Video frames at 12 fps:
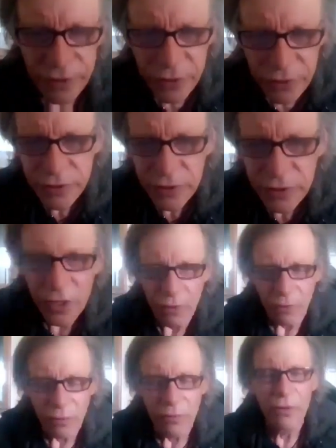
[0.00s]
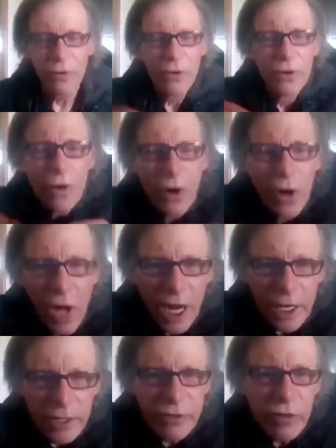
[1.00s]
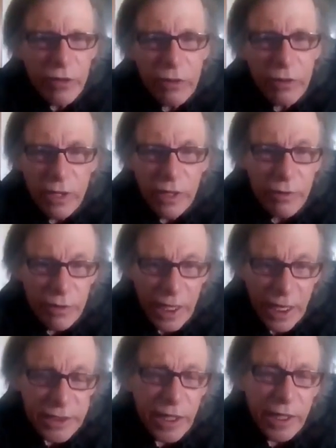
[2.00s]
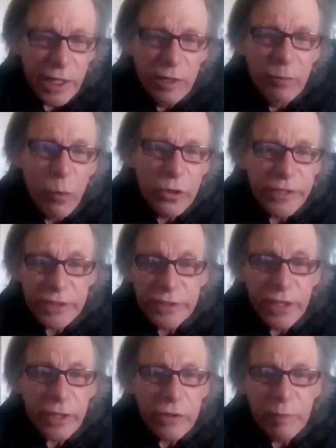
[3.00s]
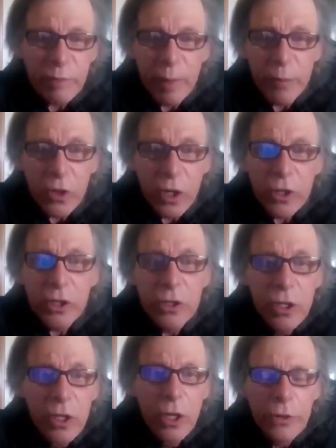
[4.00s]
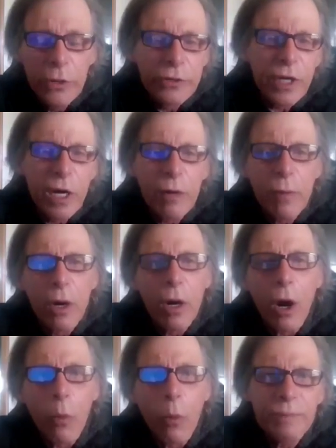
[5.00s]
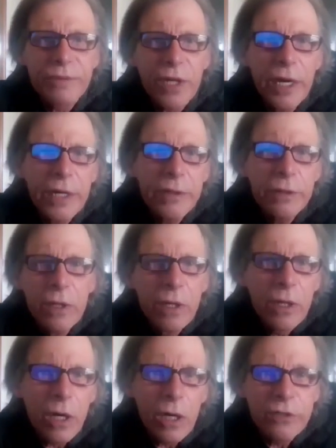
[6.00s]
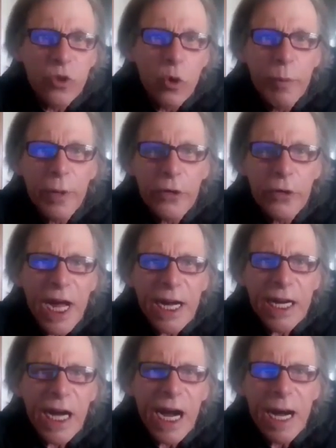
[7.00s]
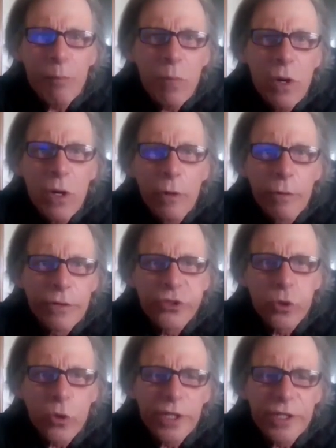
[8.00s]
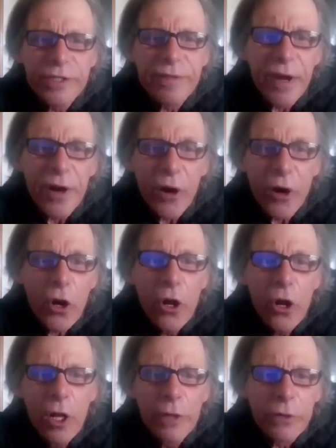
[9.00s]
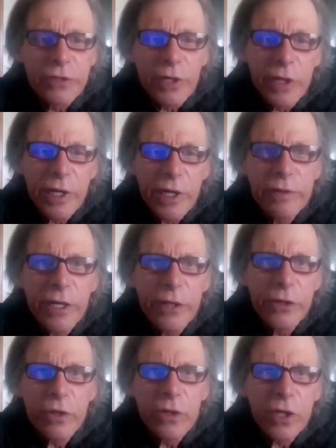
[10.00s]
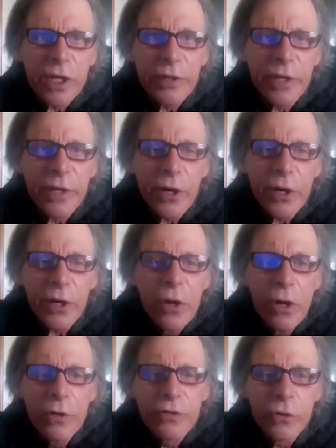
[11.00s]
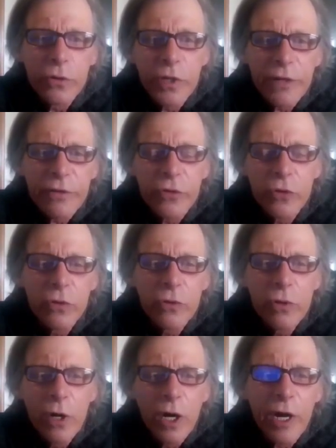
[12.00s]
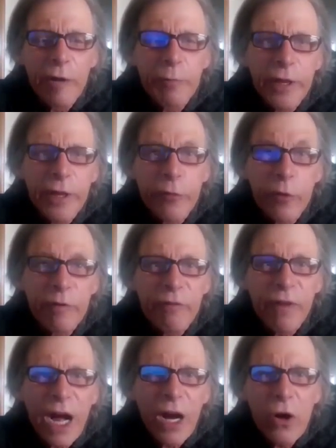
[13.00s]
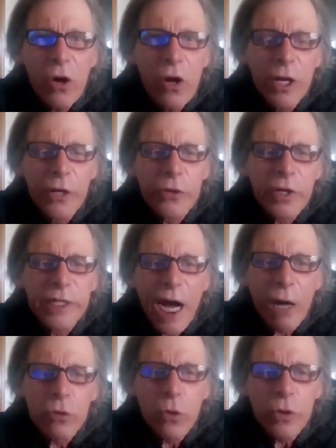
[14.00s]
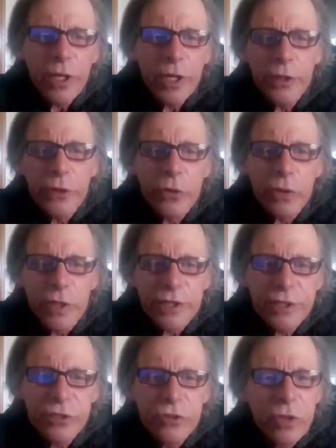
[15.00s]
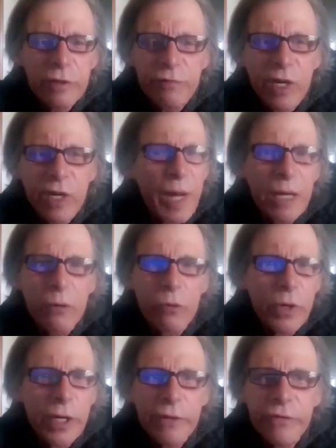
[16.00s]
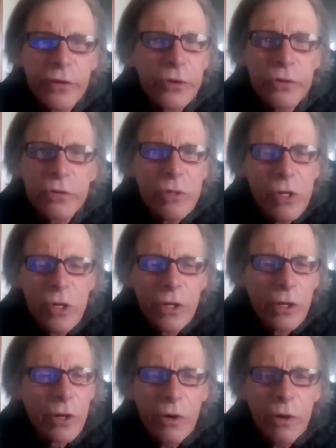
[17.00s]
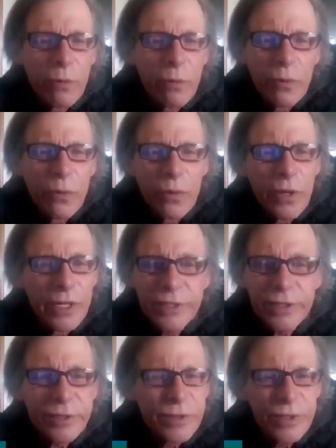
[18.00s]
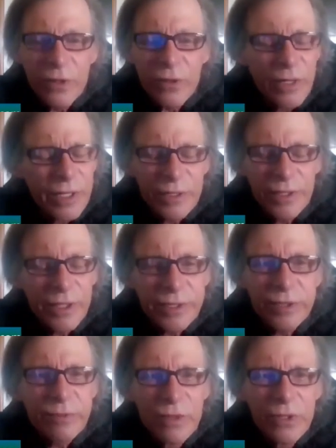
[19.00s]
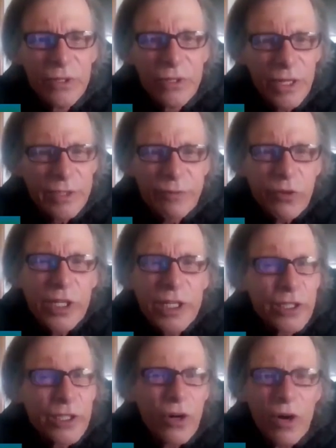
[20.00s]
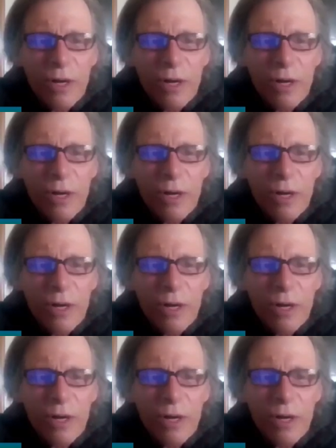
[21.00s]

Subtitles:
is. I get into like I said, I get into more detail in my book. There's a website called soulbear.com. The story is there. There's a link that you can click there to get to an MP3 file. You can download it and you can listen to it. A friend of mine will read it to you. It's free.